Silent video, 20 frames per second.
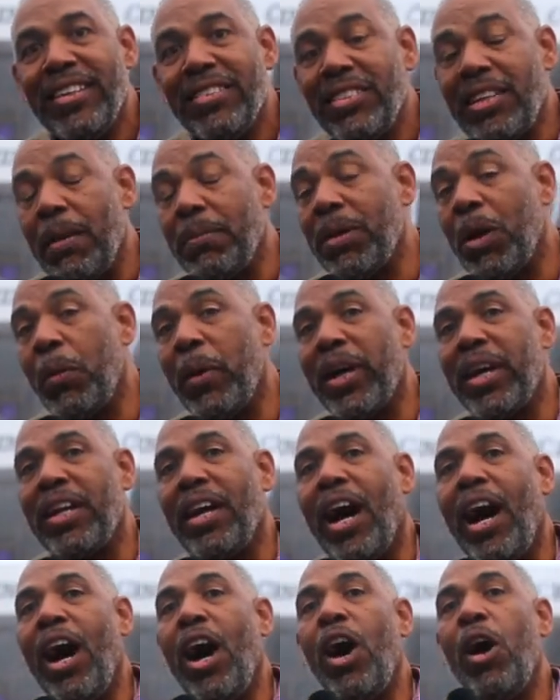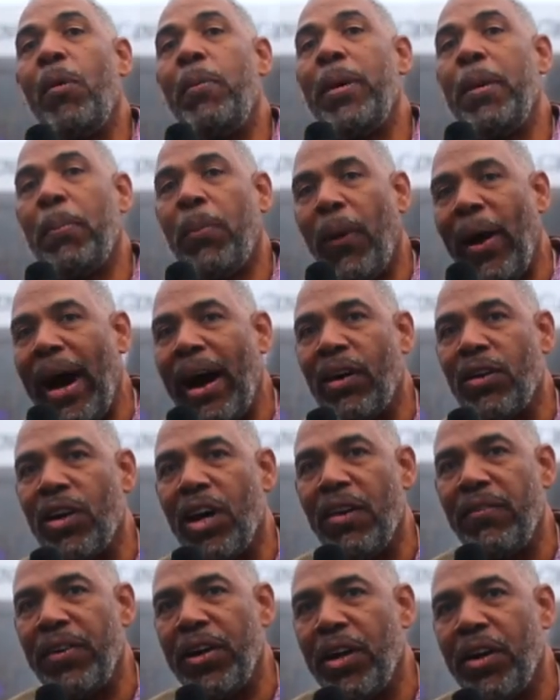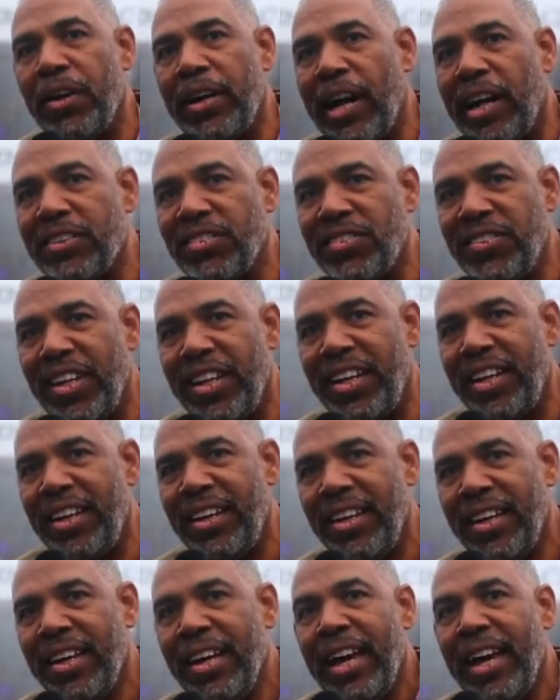something we can all be proud of here in our city,